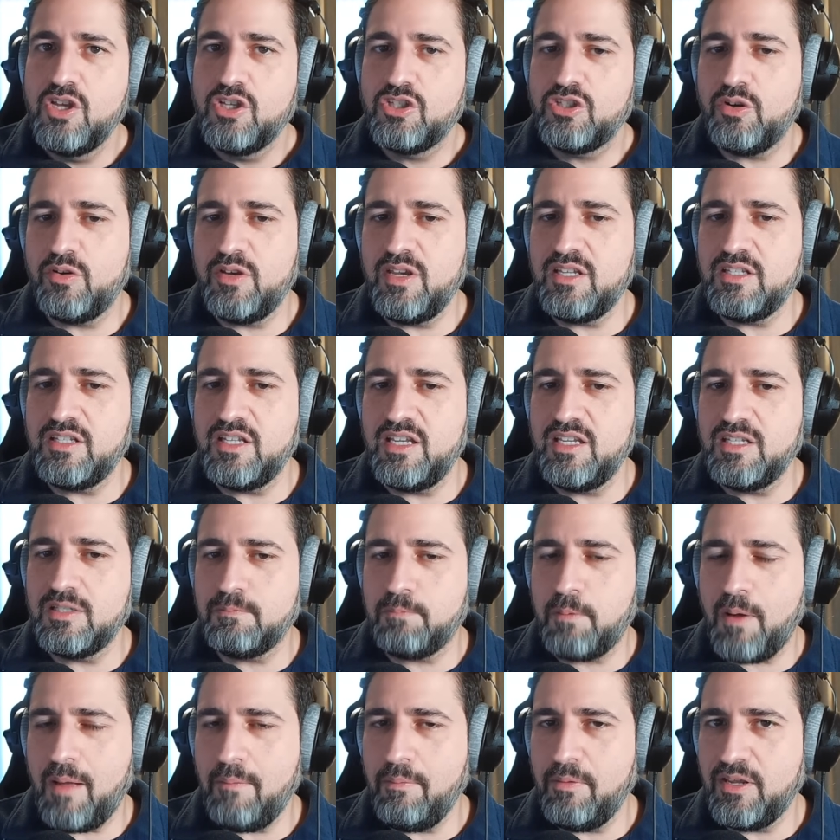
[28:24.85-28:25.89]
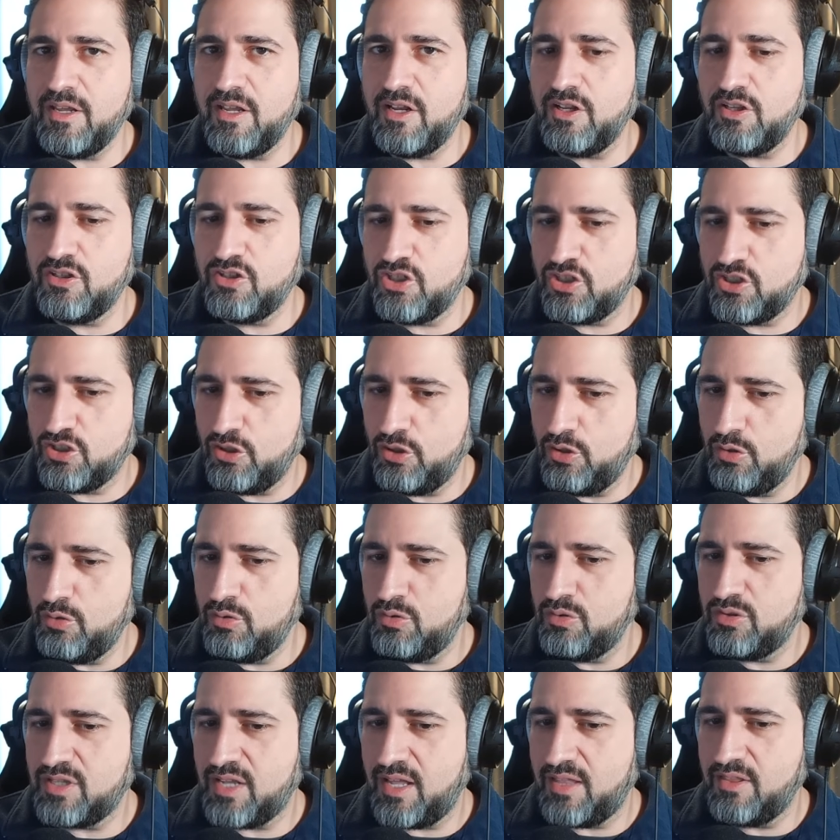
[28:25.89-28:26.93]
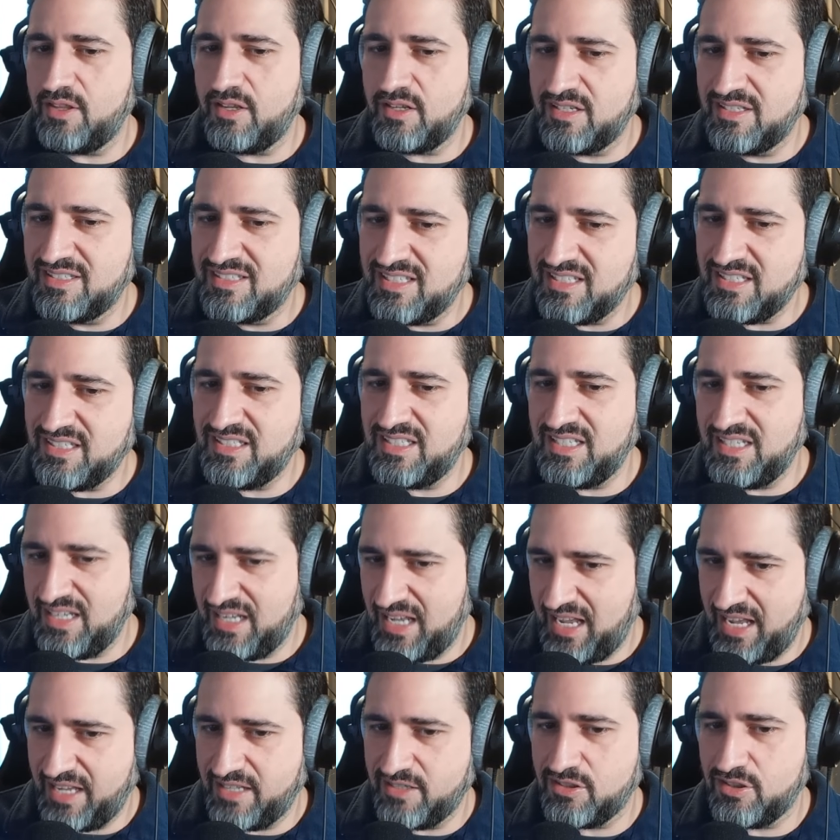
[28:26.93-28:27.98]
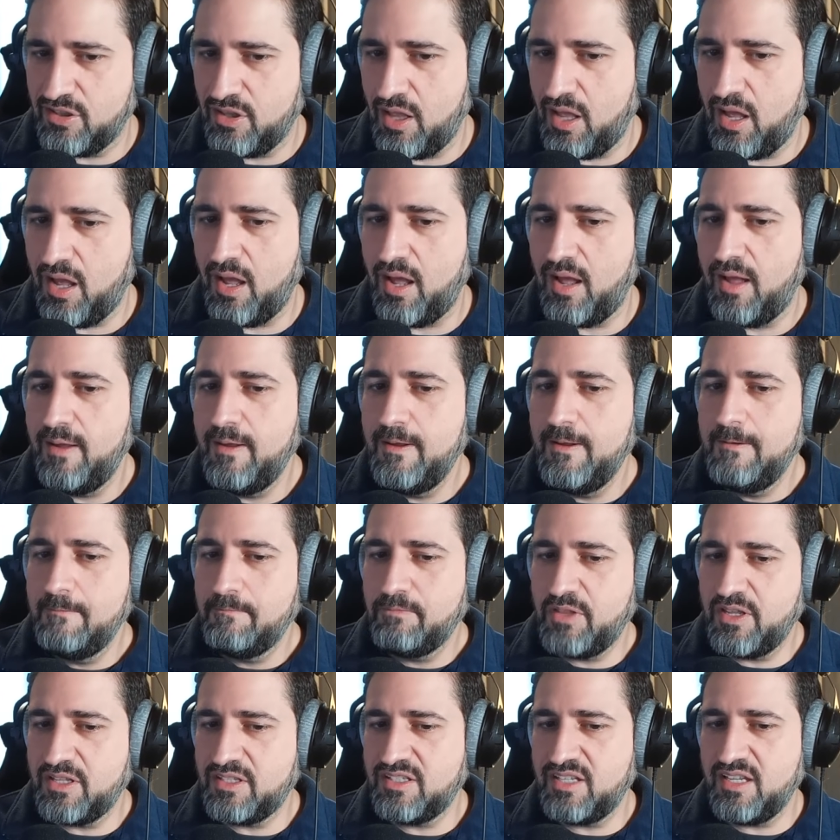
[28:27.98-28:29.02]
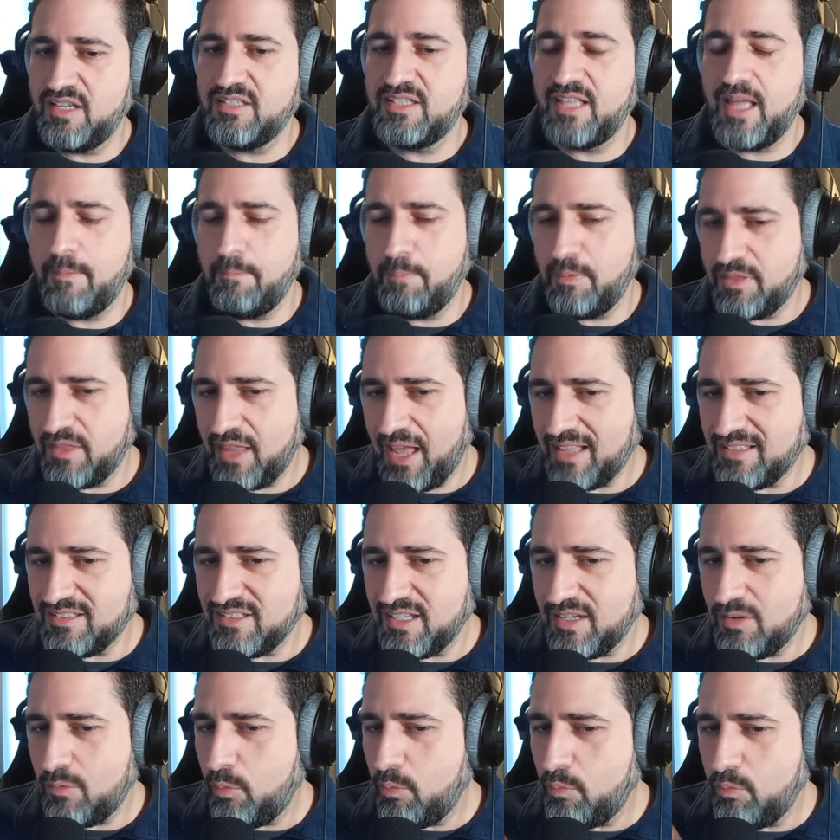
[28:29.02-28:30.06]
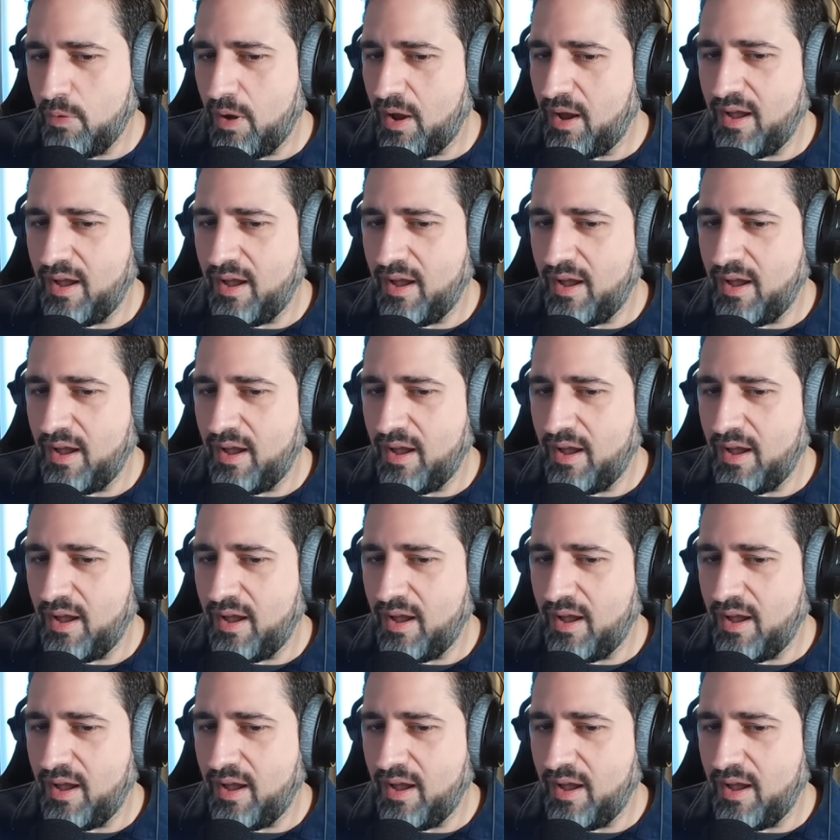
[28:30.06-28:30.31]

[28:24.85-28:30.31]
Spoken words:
So he's probably going to just lose on the existing case law that says that. But that's like